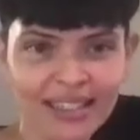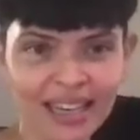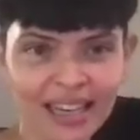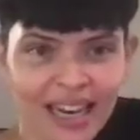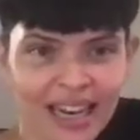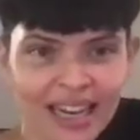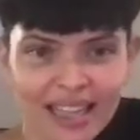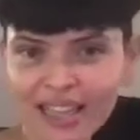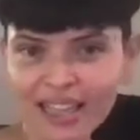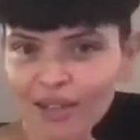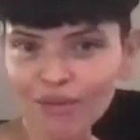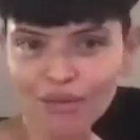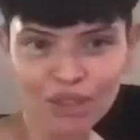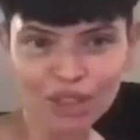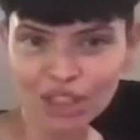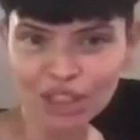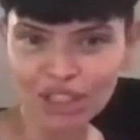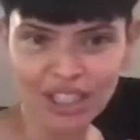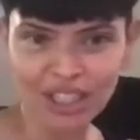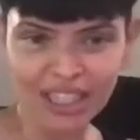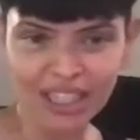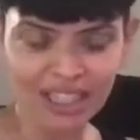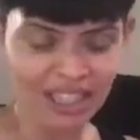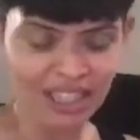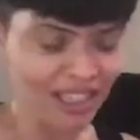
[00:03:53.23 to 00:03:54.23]
and then
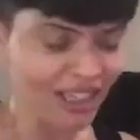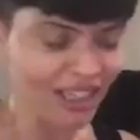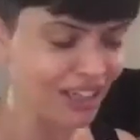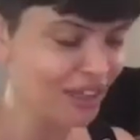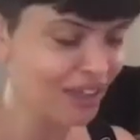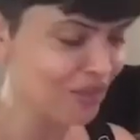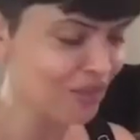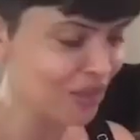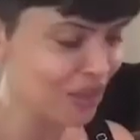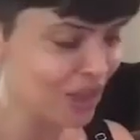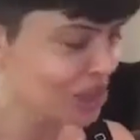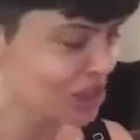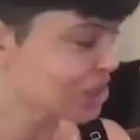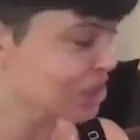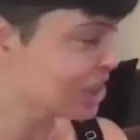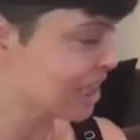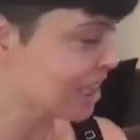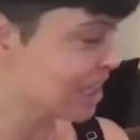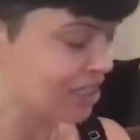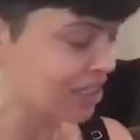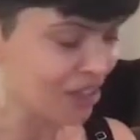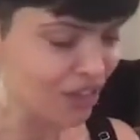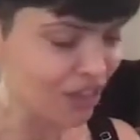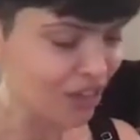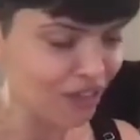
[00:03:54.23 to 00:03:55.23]
we'll just
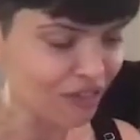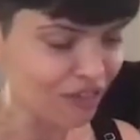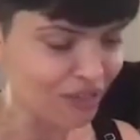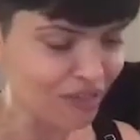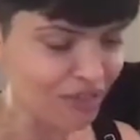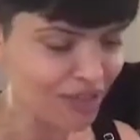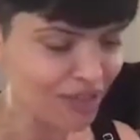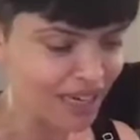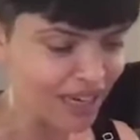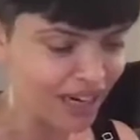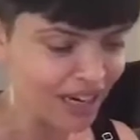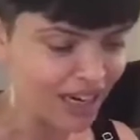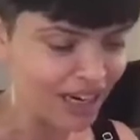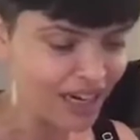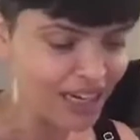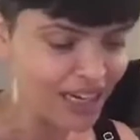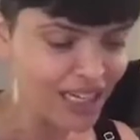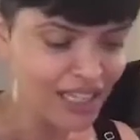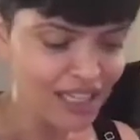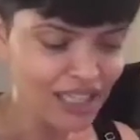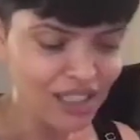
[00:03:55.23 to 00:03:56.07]
kind of go from there.